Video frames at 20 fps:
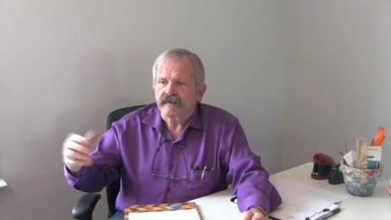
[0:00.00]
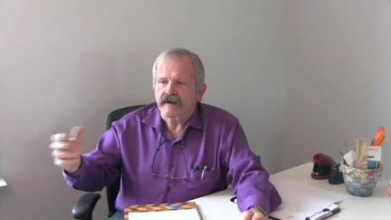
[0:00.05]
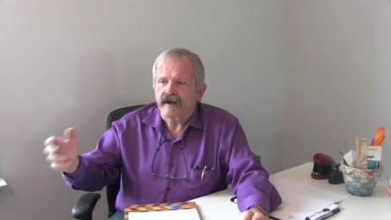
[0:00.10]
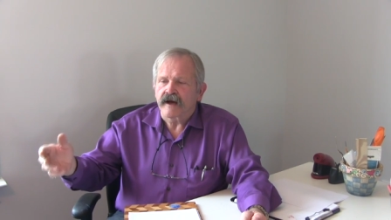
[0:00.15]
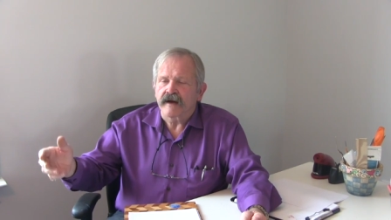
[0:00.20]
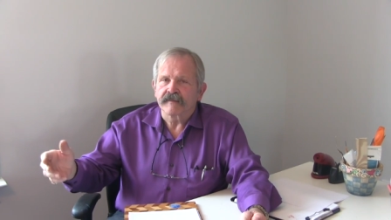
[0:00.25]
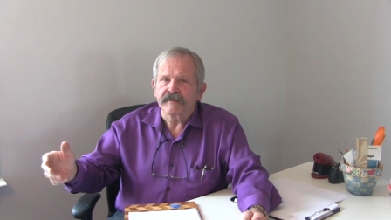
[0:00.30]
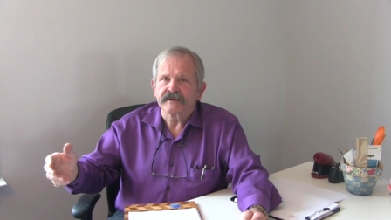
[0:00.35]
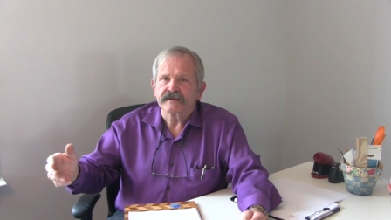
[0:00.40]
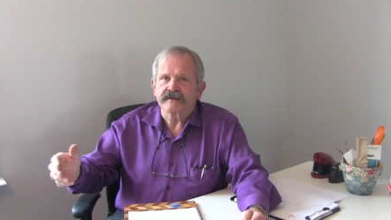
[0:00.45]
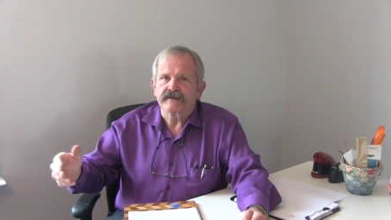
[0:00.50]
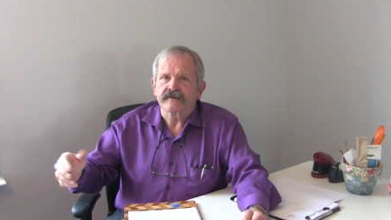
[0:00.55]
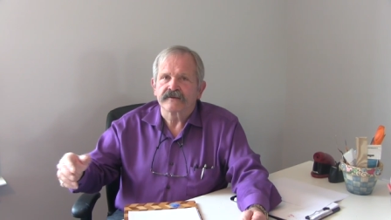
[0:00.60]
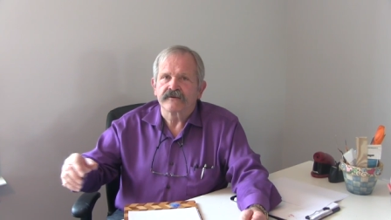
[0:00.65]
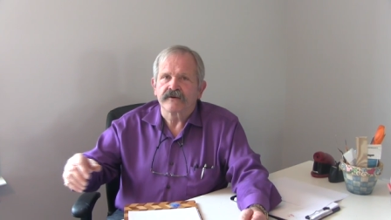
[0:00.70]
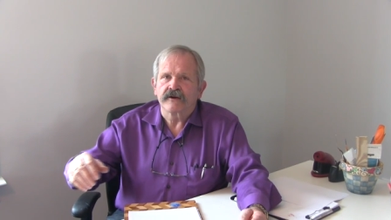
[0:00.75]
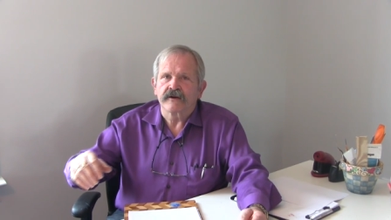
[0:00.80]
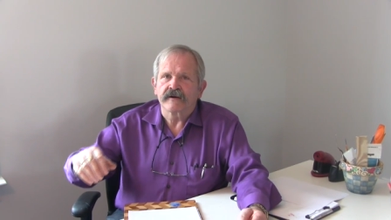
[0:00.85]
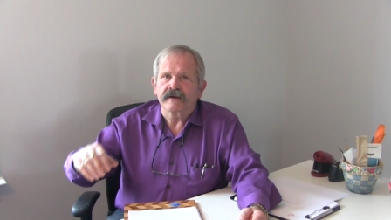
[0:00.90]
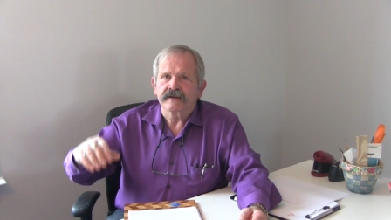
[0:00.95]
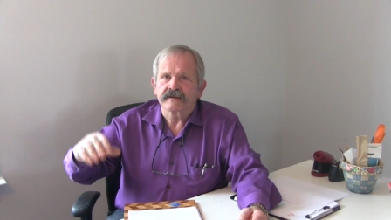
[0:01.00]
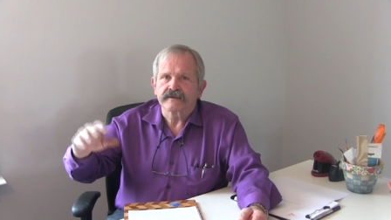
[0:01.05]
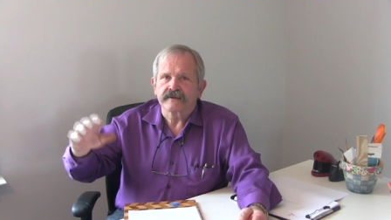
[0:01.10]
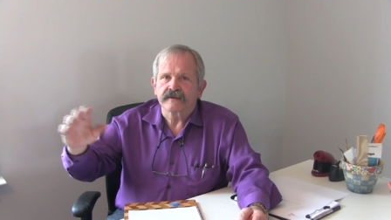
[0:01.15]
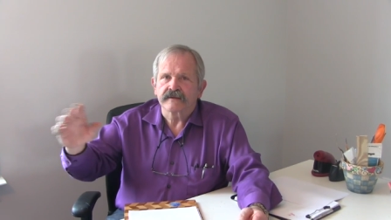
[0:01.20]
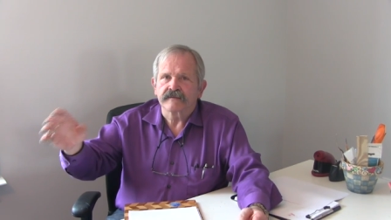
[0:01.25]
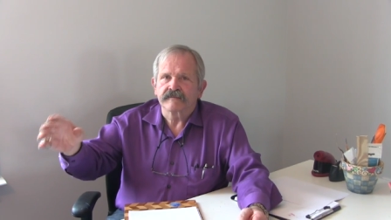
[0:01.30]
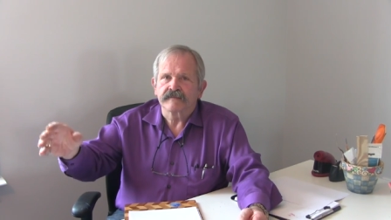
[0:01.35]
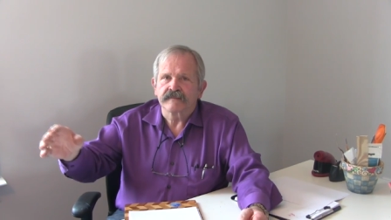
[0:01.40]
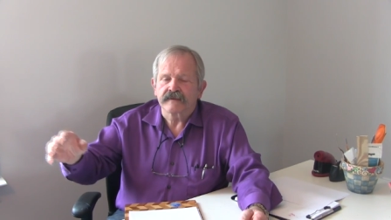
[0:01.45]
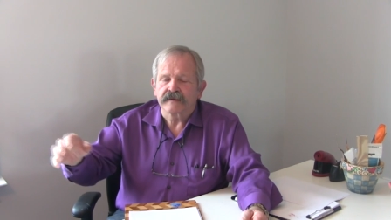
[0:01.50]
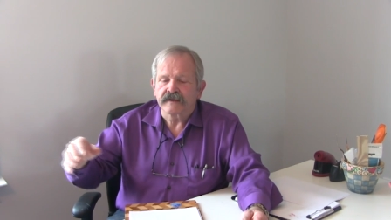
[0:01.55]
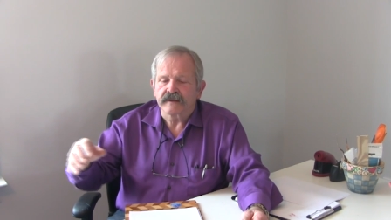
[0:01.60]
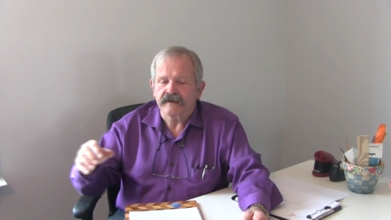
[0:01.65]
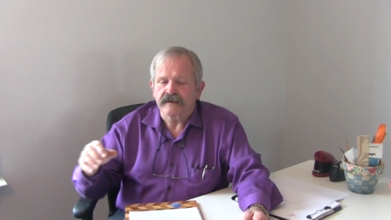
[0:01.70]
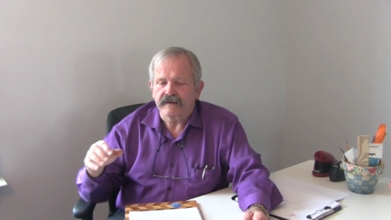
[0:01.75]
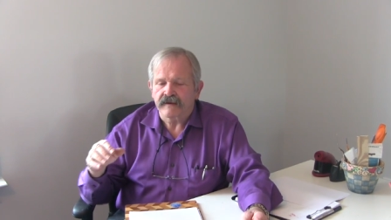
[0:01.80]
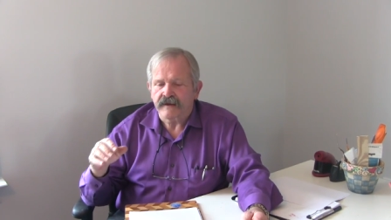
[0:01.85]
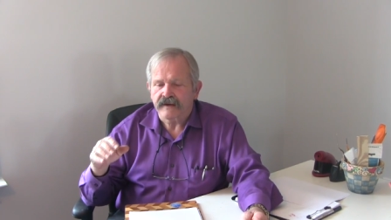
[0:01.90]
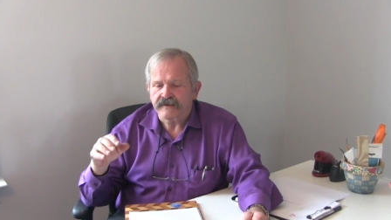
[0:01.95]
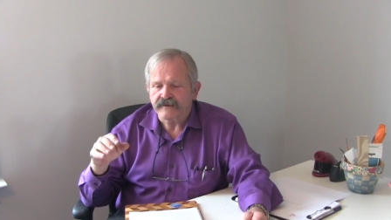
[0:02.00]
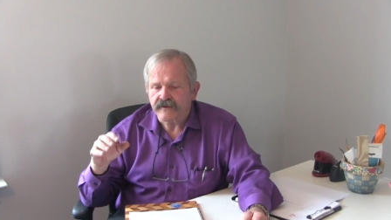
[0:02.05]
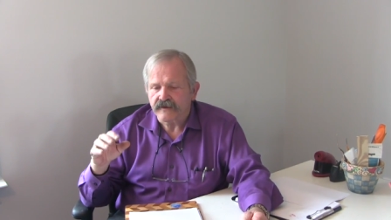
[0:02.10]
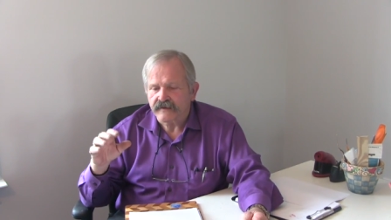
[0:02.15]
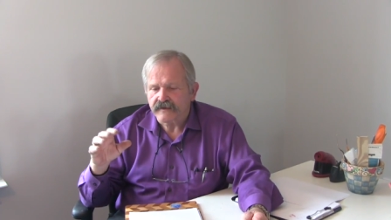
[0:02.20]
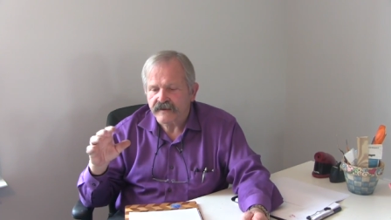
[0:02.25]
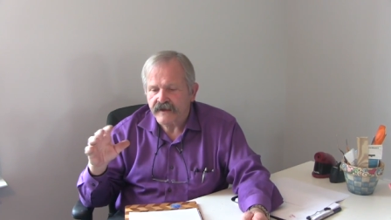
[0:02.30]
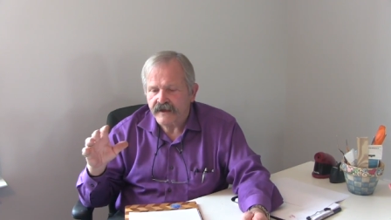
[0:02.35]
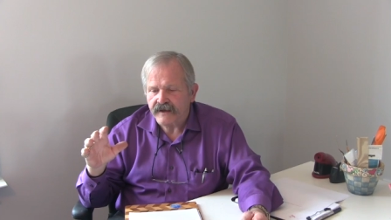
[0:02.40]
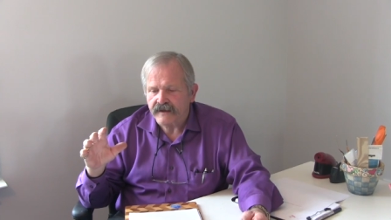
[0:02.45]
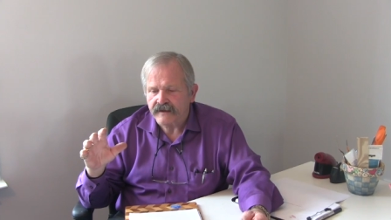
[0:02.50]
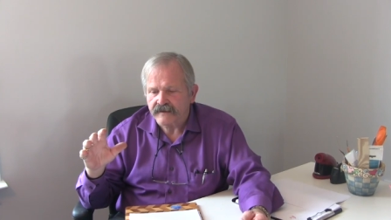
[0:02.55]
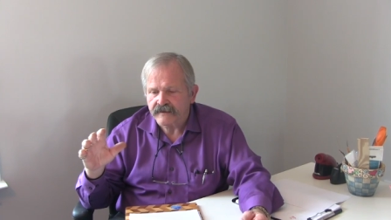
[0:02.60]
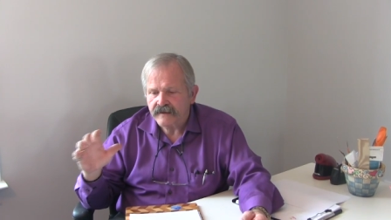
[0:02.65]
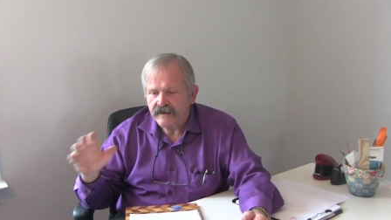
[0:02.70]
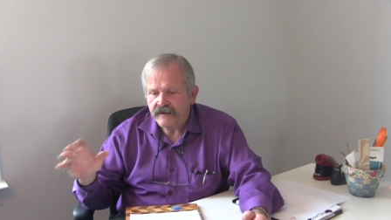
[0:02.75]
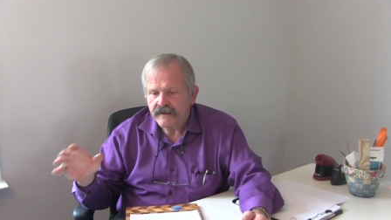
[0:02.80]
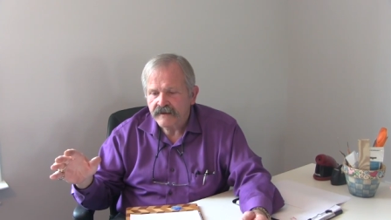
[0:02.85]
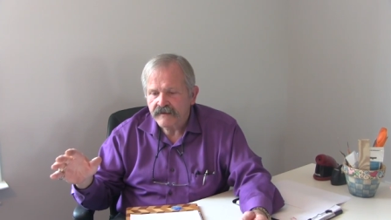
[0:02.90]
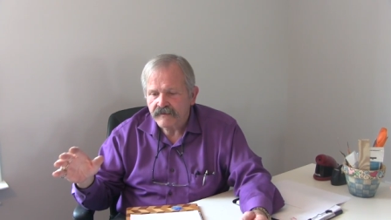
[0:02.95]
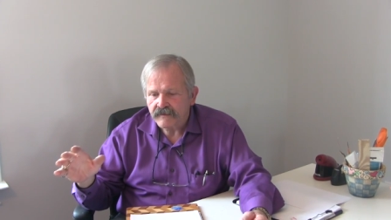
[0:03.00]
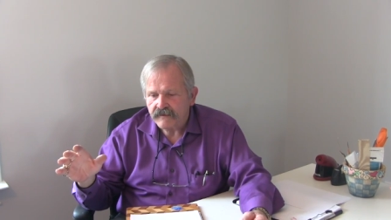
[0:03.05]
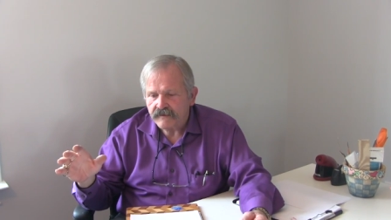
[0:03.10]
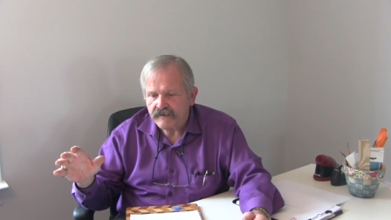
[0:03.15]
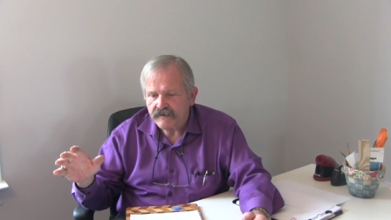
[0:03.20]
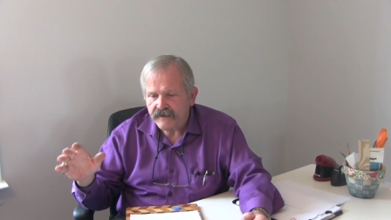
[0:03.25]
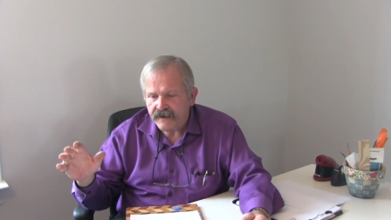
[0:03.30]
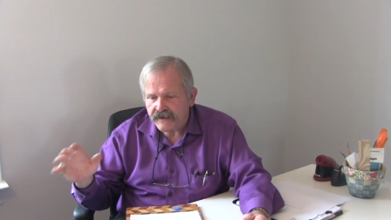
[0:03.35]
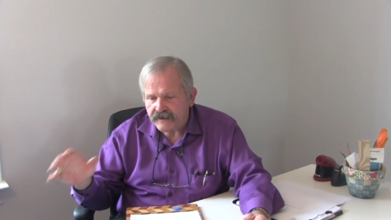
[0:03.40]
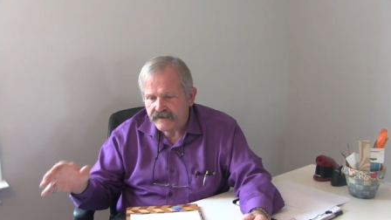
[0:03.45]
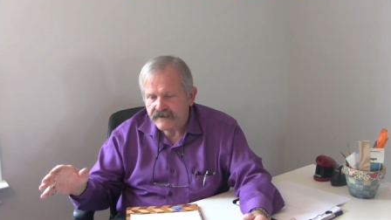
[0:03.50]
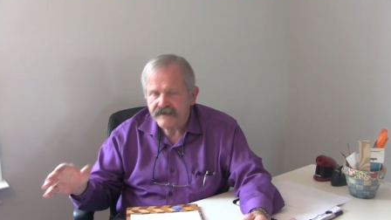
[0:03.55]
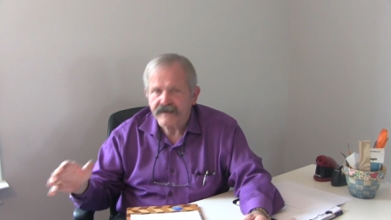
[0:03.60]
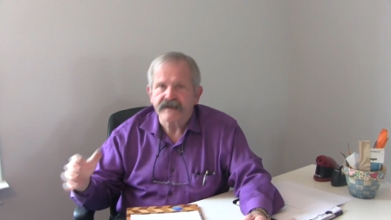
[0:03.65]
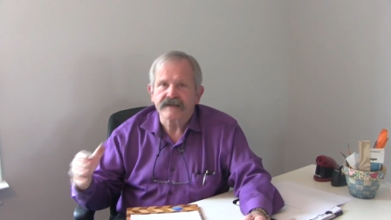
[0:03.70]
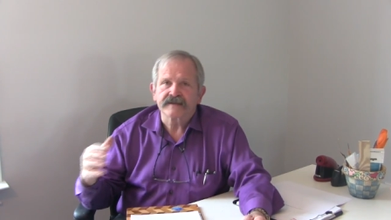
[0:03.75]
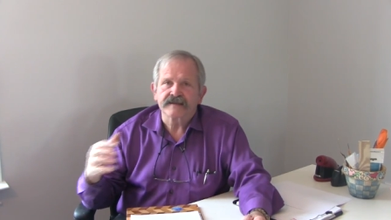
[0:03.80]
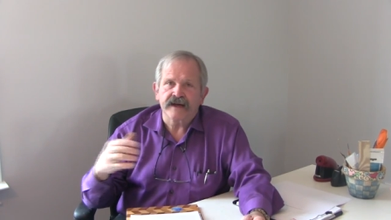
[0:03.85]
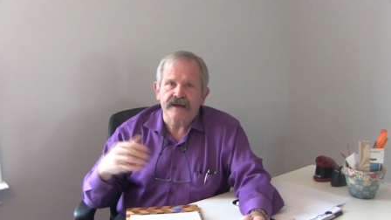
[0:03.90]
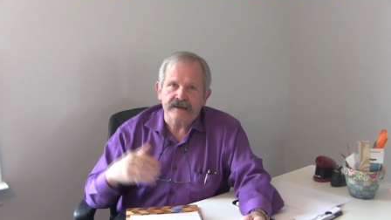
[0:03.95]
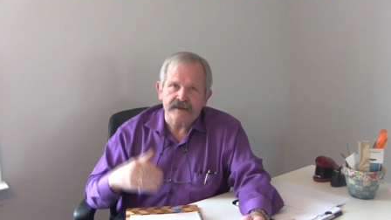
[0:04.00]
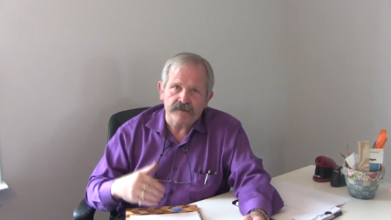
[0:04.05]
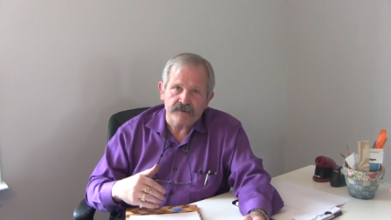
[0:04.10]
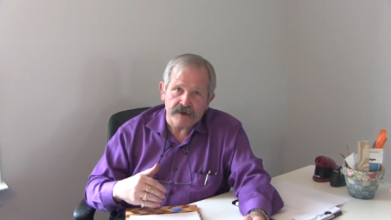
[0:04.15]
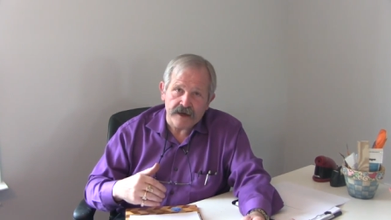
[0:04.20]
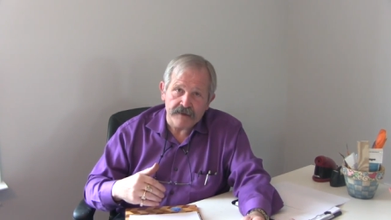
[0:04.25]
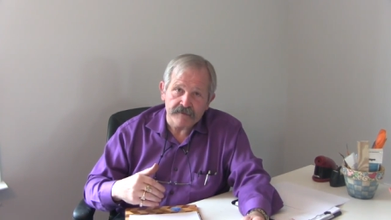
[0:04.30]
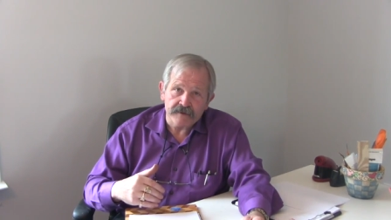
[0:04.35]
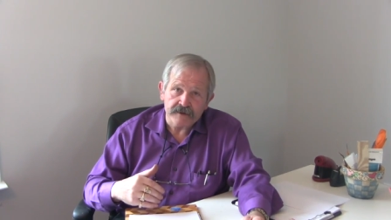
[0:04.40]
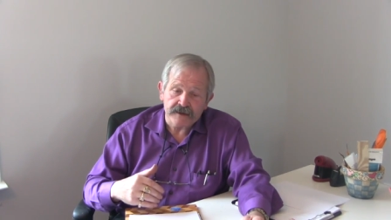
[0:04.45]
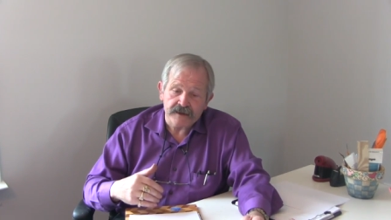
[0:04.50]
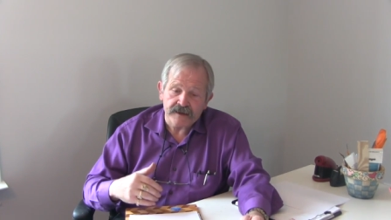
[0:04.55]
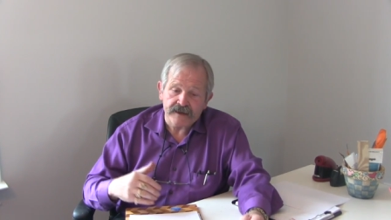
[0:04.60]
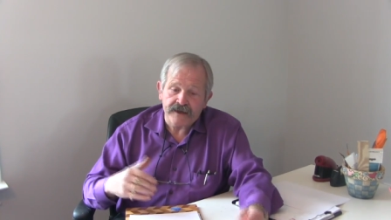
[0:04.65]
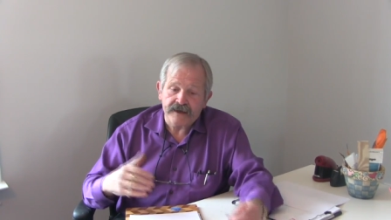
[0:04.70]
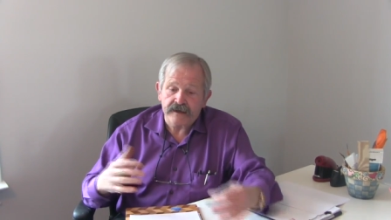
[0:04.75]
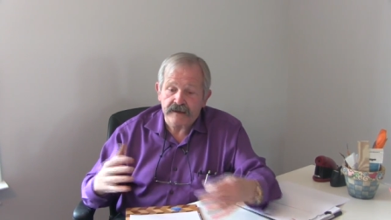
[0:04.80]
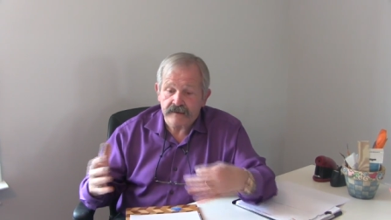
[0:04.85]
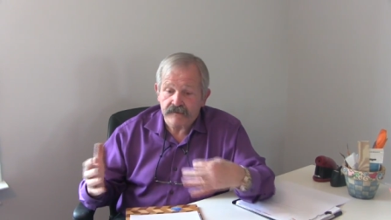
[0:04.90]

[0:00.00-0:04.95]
copies of the drawings, or so that they can see exactly what I'm looking at,